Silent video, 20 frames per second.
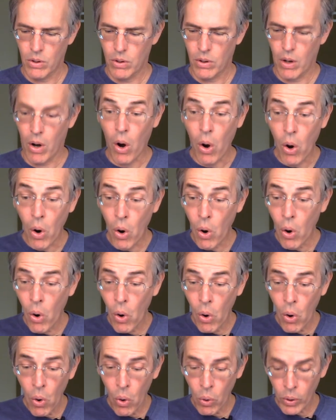
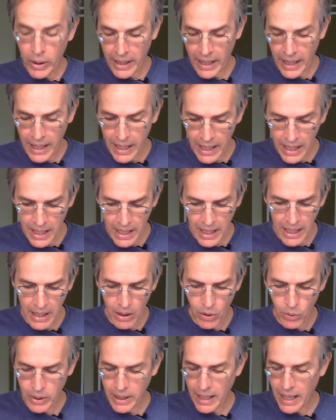Okay,
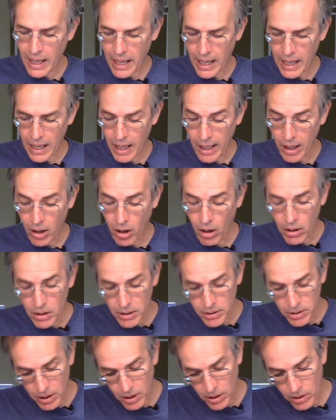okay. I
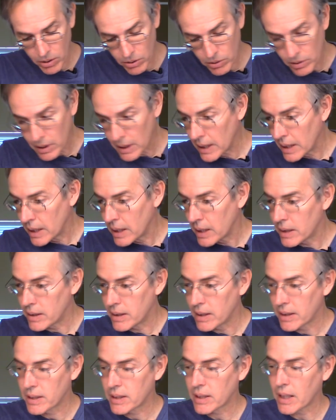also
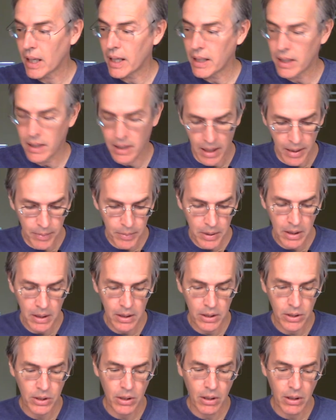decided I'm going to
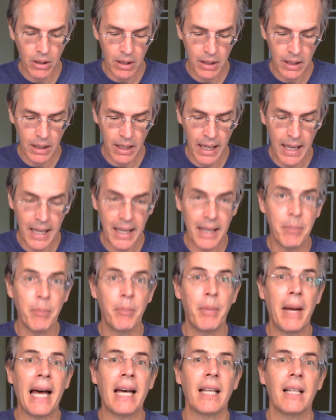start a
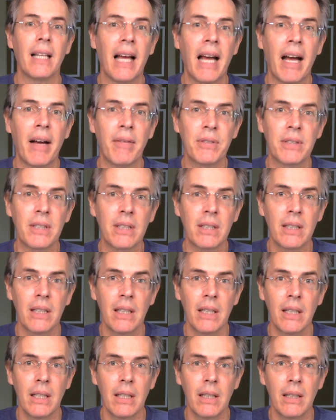Bat Laffs
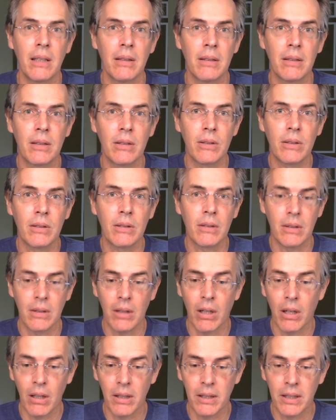
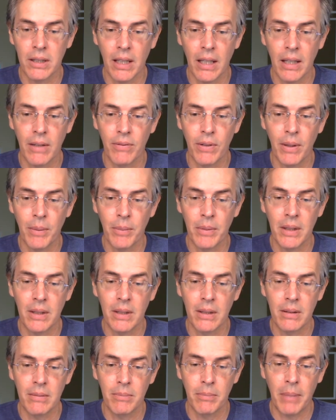card set from
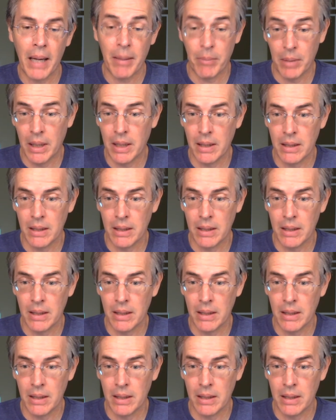the Batman